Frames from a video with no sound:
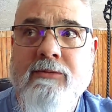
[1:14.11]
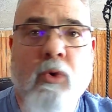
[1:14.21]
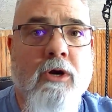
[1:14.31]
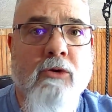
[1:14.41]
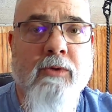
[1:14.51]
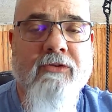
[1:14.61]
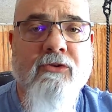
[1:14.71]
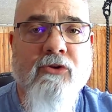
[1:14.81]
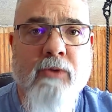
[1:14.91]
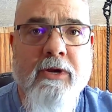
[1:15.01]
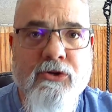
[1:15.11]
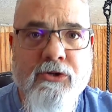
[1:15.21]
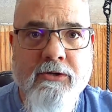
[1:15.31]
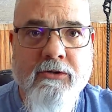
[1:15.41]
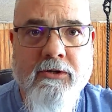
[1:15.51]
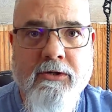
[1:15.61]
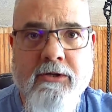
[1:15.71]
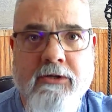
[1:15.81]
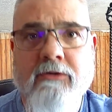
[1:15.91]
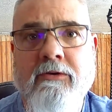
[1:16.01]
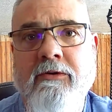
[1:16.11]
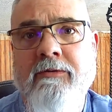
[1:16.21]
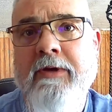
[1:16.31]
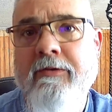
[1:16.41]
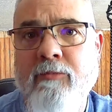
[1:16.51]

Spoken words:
water restoration as